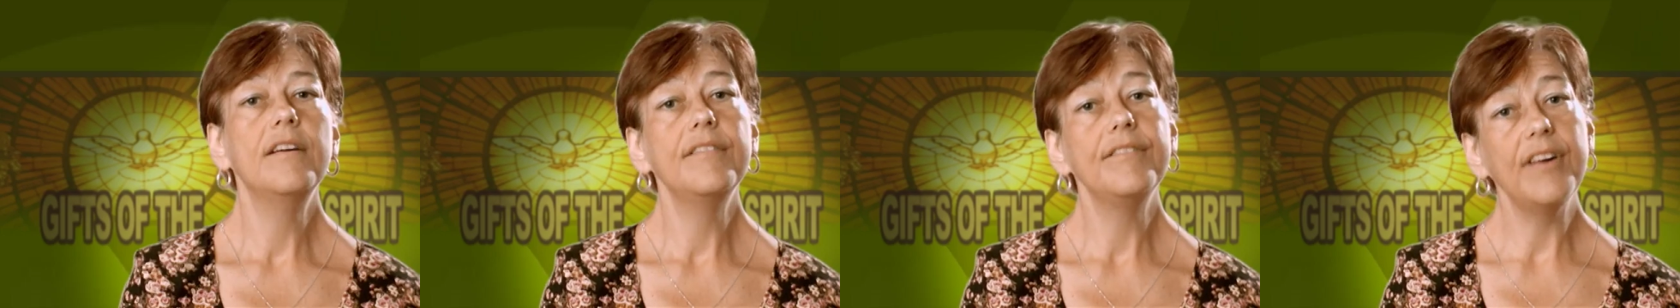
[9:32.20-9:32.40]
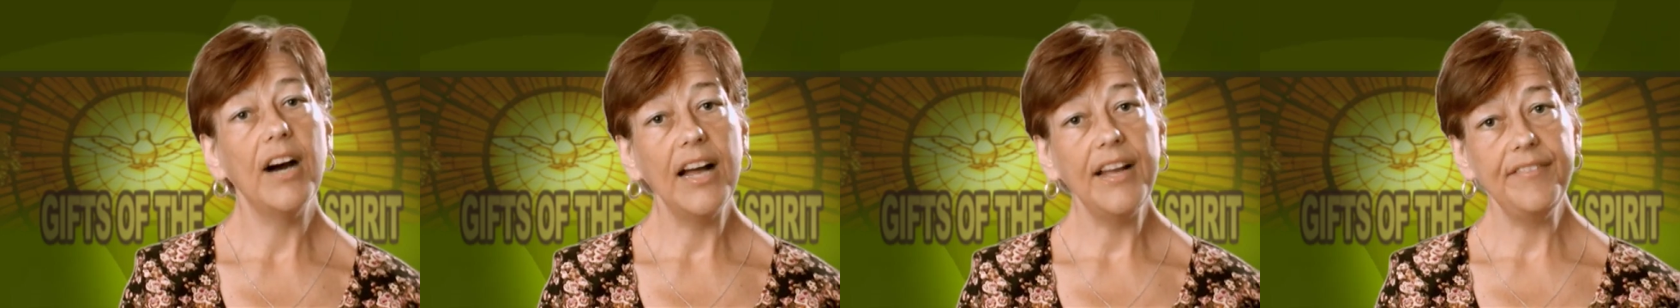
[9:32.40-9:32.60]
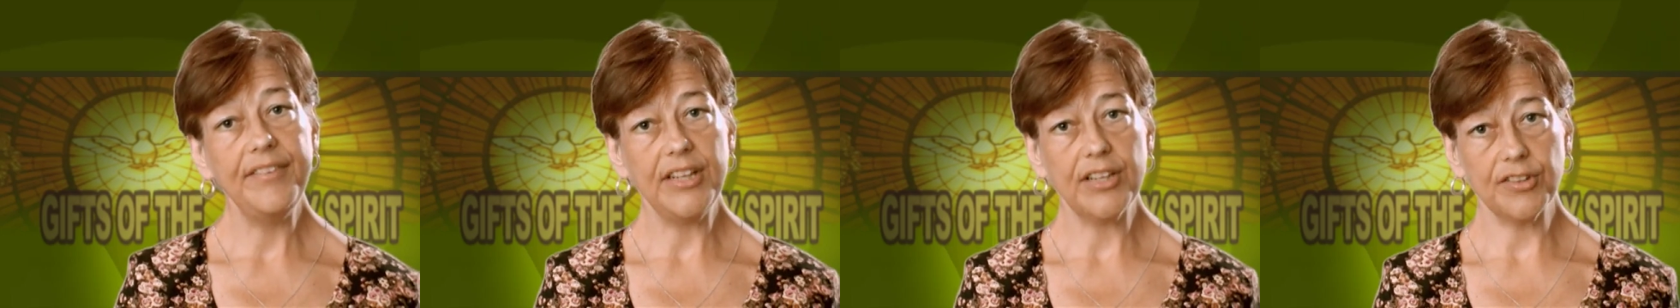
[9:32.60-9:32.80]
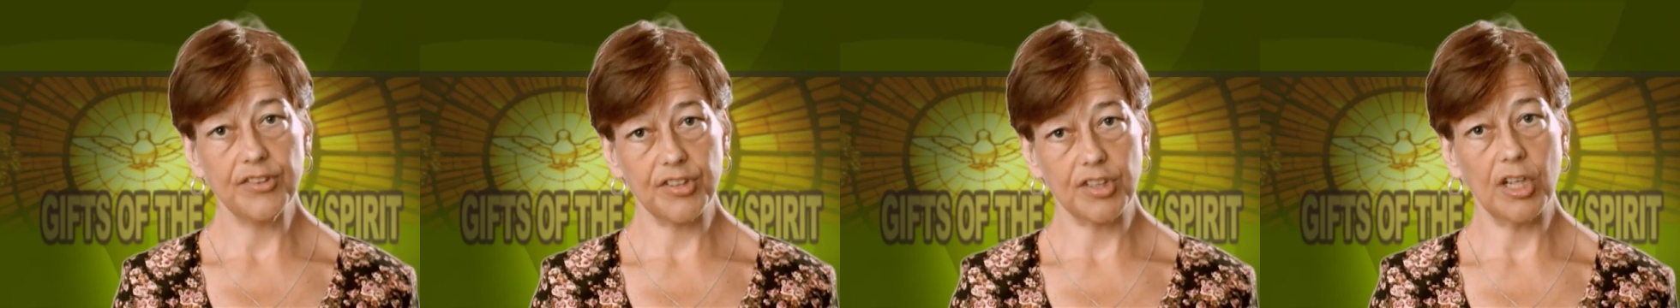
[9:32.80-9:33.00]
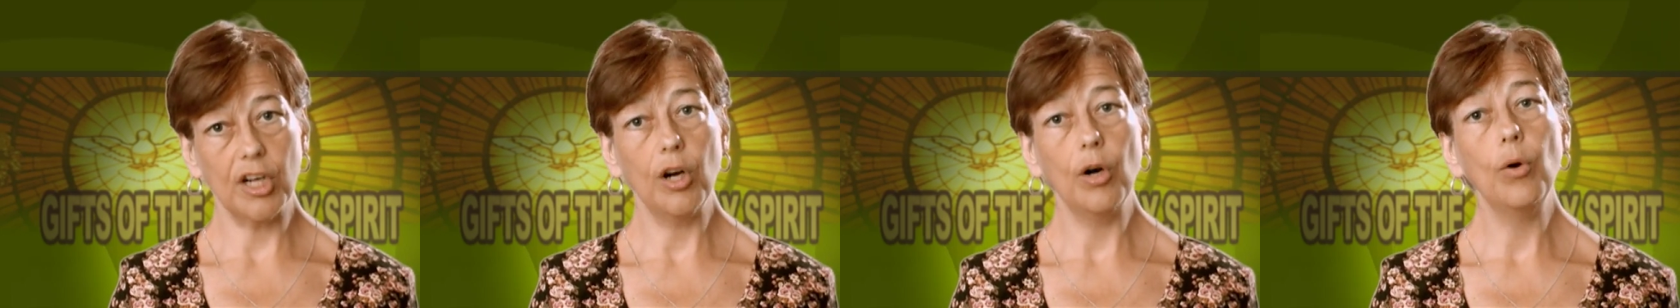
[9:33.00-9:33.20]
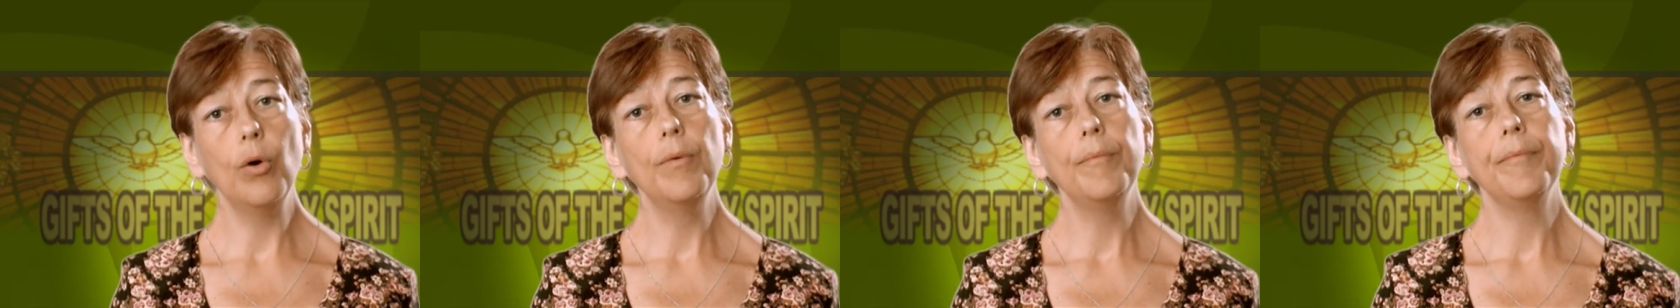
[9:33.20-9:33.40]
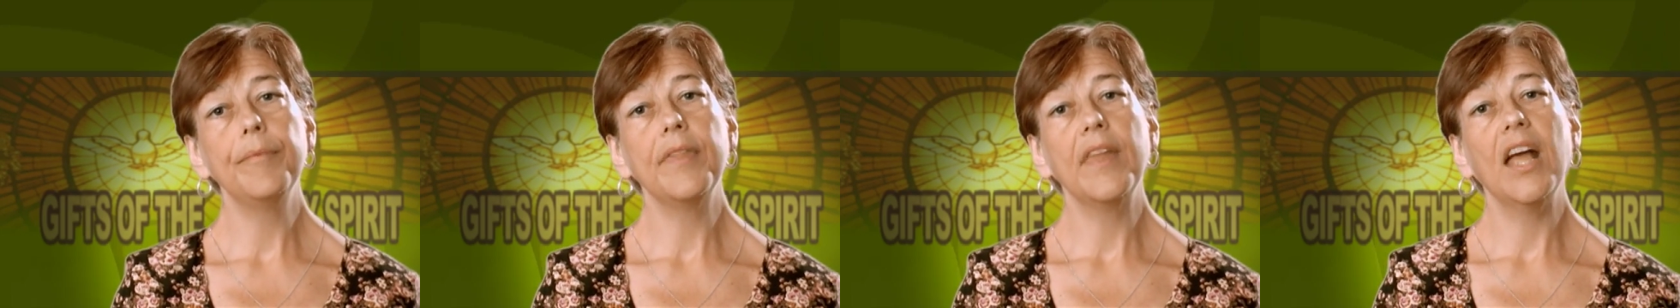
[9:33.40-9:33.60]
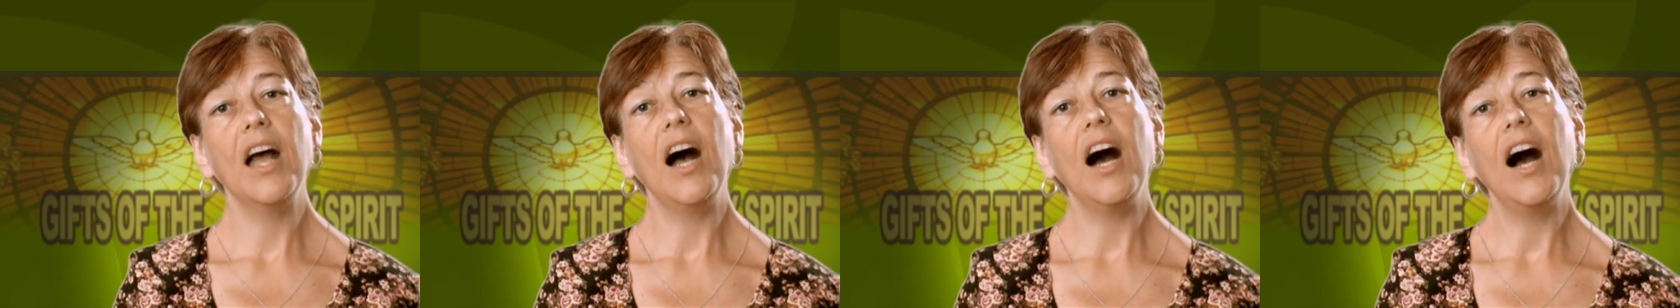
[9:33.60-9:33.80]
5 years ago,
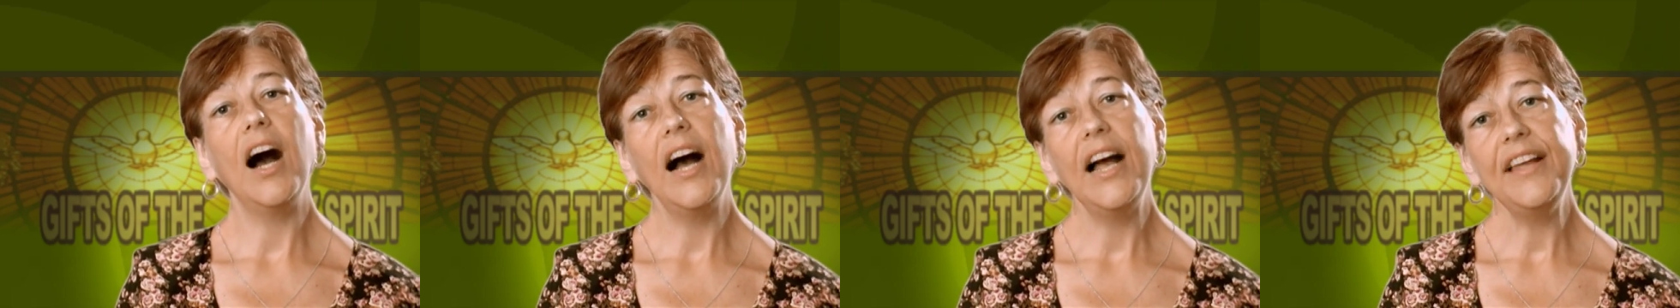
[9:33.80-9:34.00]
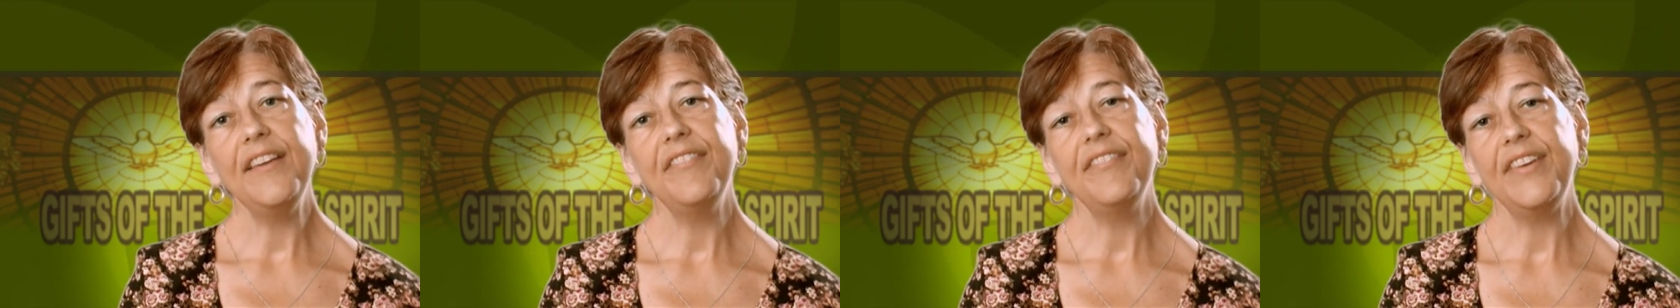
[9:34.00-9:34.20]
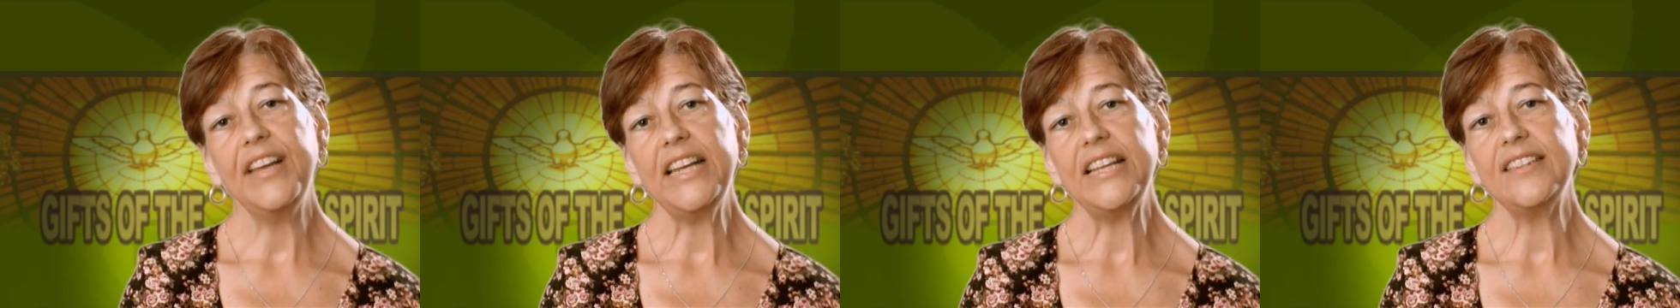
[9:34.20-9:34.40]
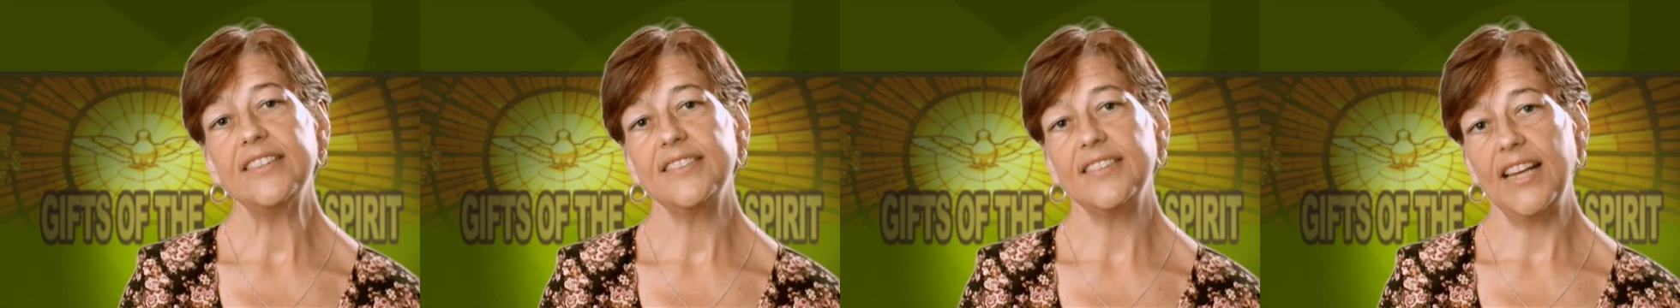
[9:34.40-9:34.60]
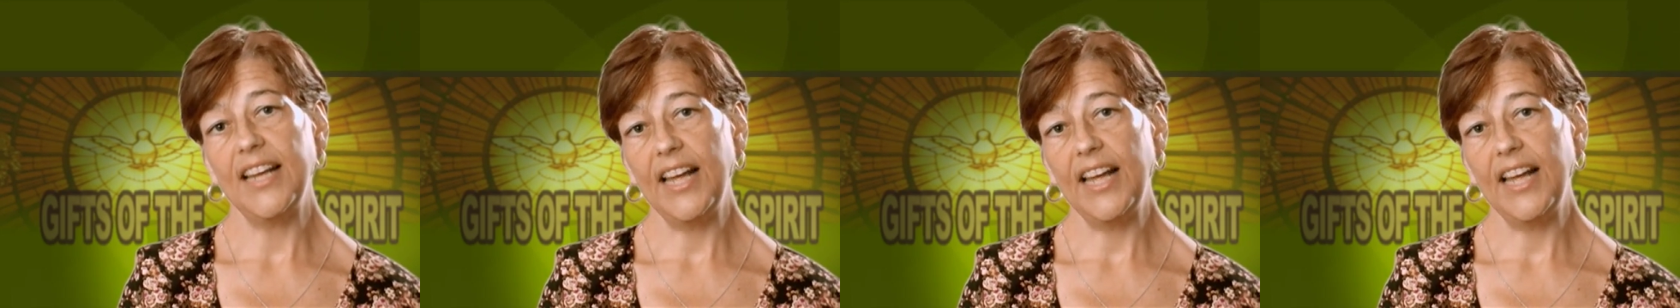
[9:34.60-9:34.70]
I faced